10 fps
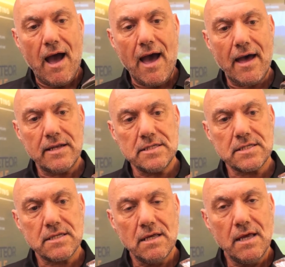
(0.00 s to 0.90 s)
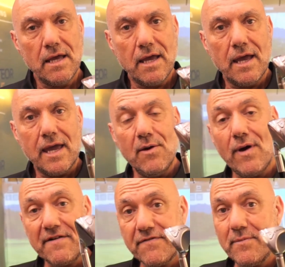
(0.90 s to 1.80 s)
and he
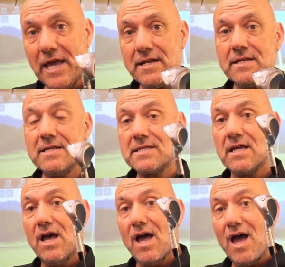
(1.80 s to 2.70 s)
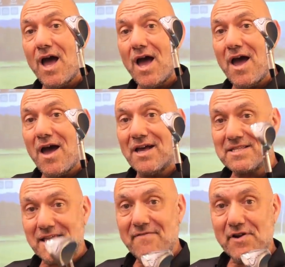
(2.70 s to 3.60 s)
went from hitting his
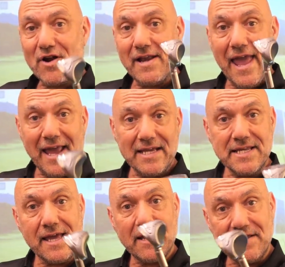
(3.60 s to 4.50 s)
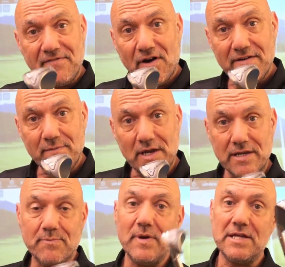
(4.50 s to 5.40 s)
7-iron 80, 85
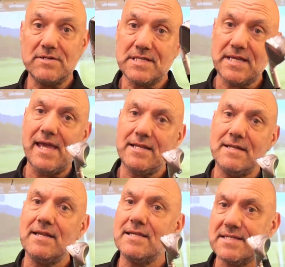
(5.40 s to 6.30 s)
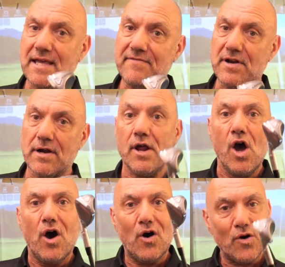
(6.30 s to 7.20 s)
meters to hitting his 7-iron
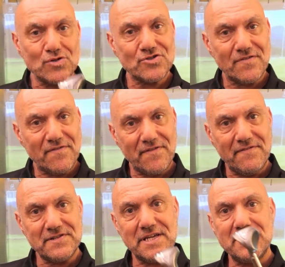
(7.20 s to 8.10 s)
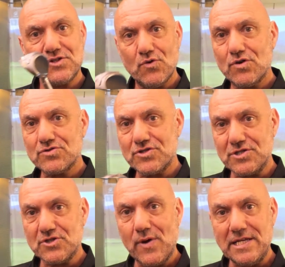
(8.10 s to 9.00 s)
115 to
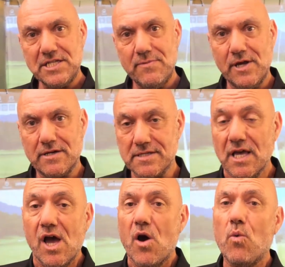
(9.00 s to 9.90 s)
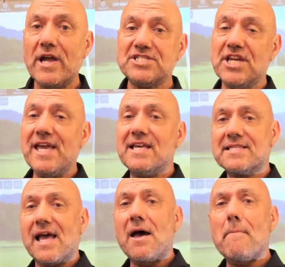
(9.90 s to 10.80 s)
120 meters, which
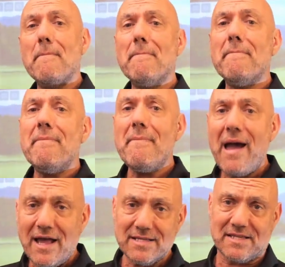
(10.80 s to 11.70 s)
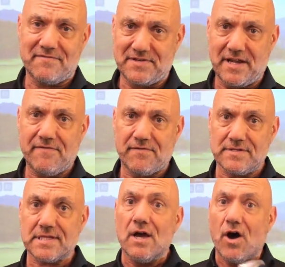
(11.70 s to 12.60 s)
is a massive
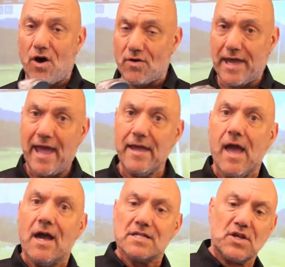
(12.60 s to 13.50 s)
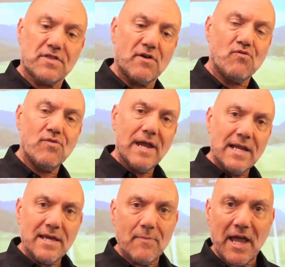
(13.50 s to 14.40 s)
difference, okay? So they're
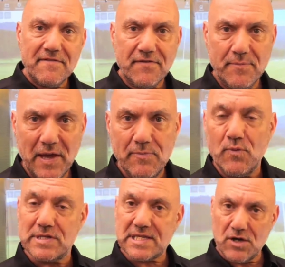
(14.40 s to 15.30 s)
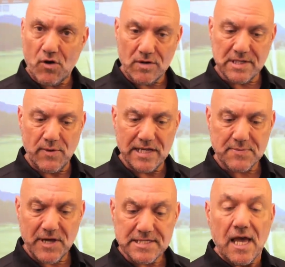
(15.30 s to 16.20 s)
really made for people with slower swing
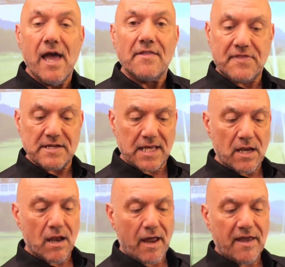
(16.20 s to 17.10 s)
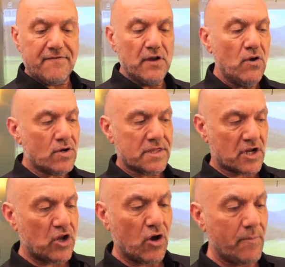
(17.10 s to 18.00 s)
speeds. There's a lot, if you look at the
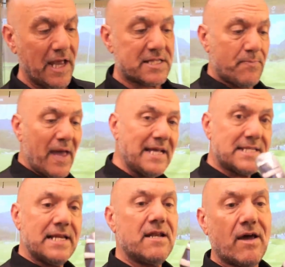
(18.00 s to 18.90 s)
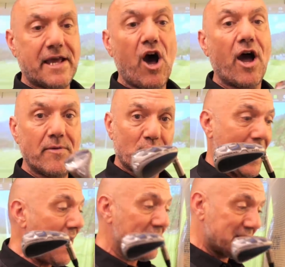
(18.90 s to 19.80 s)
club, it's basically like a hybrid.
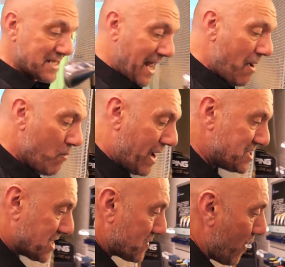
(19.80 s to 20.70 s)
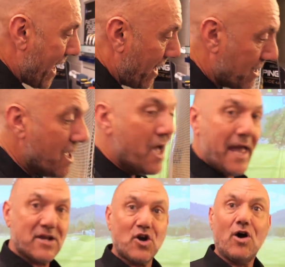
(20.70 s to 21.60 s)
And the Sam wedge as well,
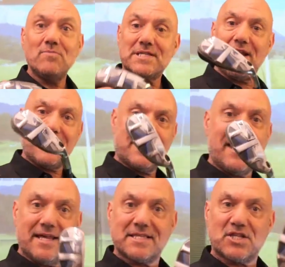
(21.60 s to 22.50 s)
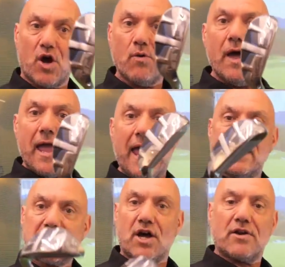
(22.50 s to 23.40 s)
it comes like this. So
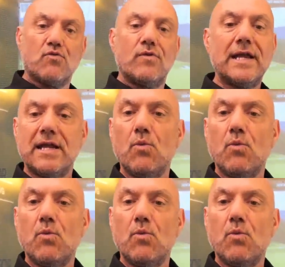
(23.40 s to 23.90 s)
it's got a really